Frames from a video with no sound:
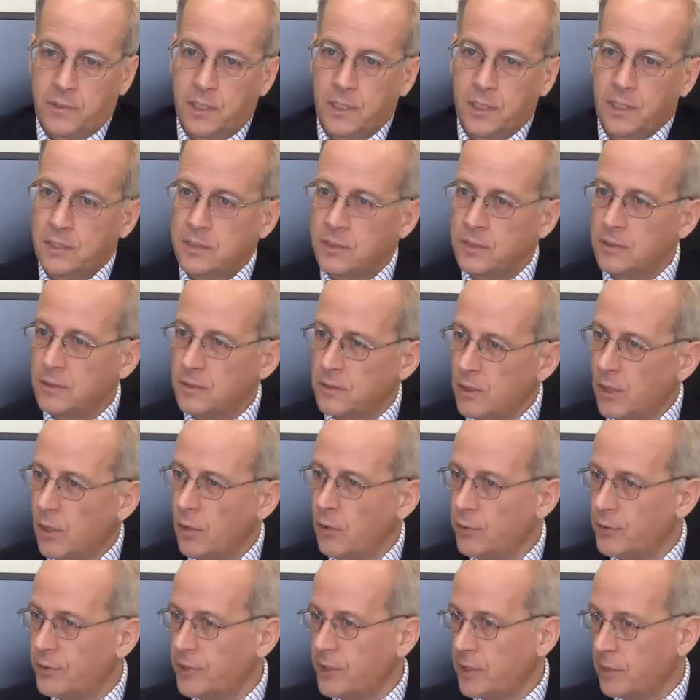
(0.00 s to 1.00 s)
did
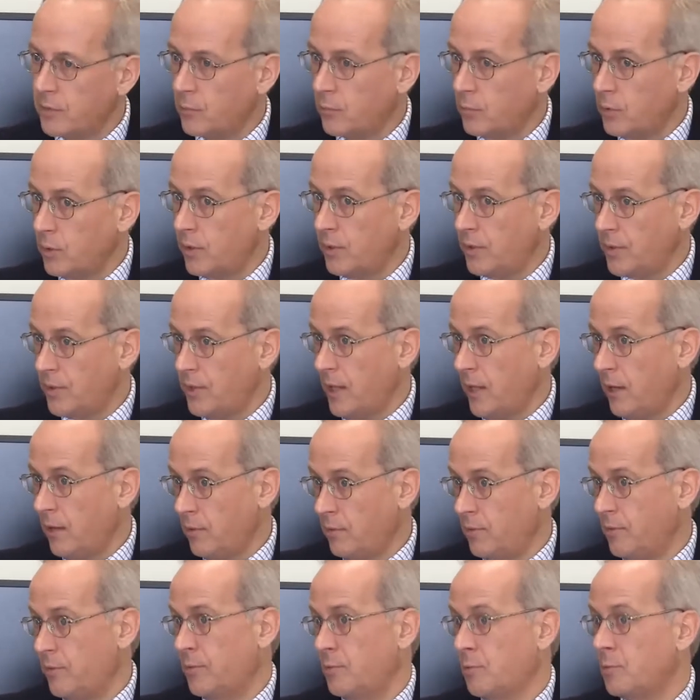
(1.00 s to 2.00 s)
note that with
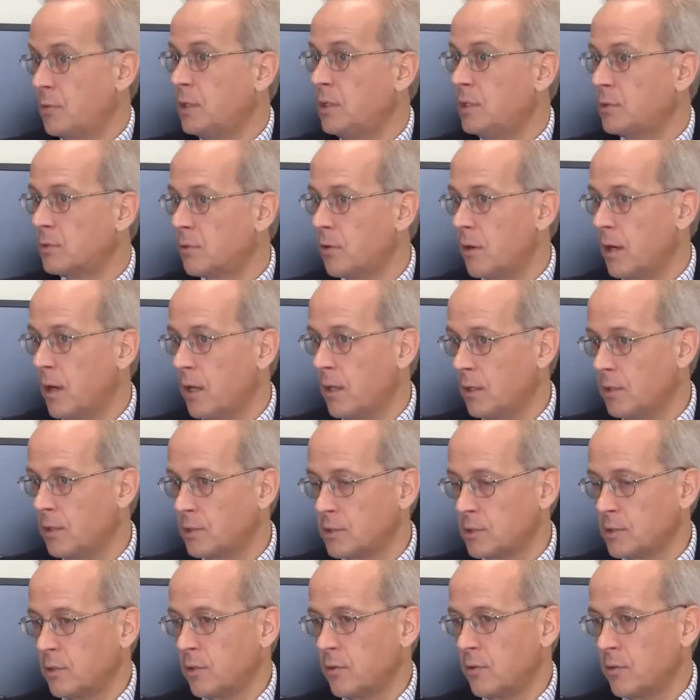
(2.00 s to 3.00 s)
now 3
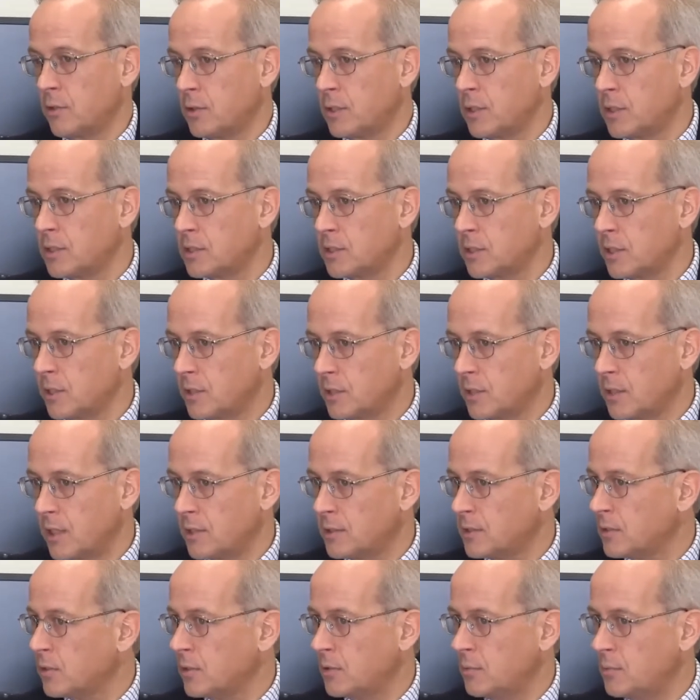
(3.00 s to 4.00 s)
trials showing this, that
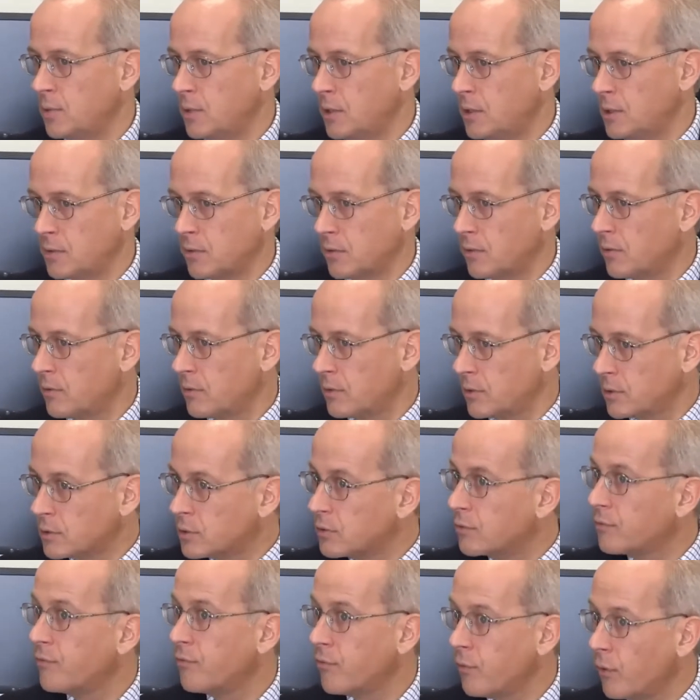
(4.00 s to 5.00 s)
this could be sort of the
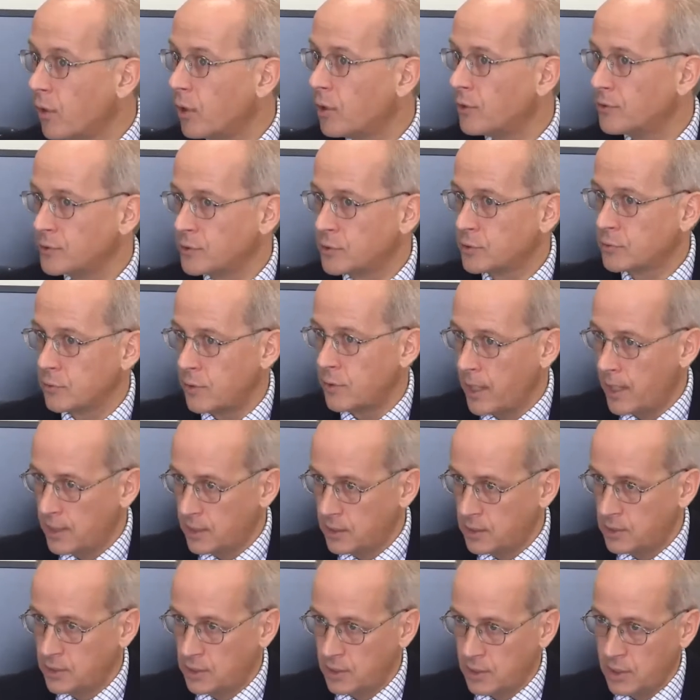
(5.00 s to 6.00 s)
default
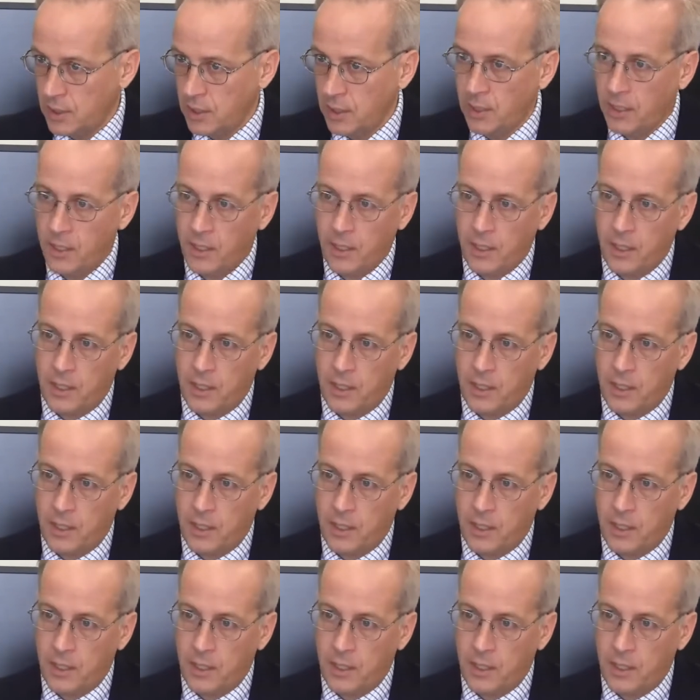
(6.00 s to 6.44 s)
strategy,